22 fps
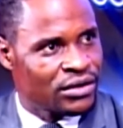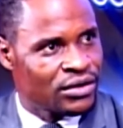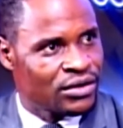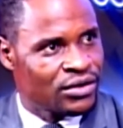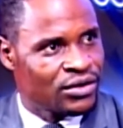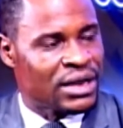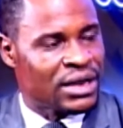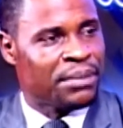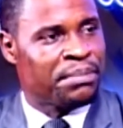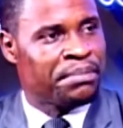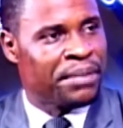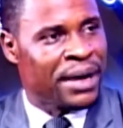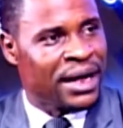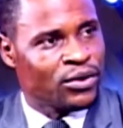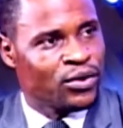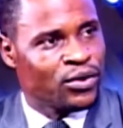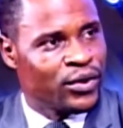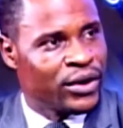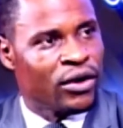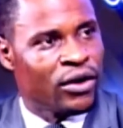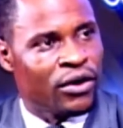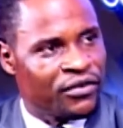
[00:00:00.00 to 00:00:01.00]
to the
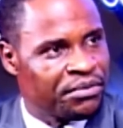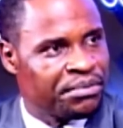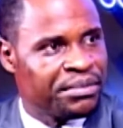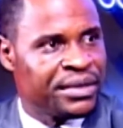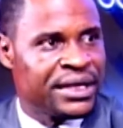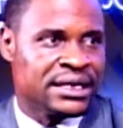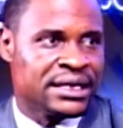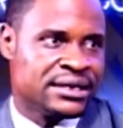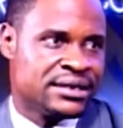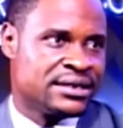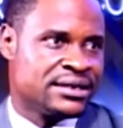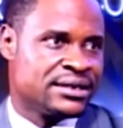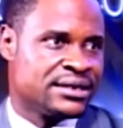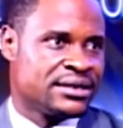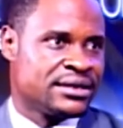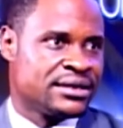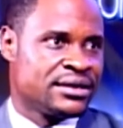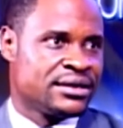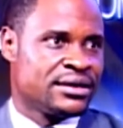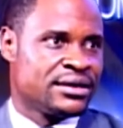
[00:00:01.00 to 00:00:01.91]
pathway of peace.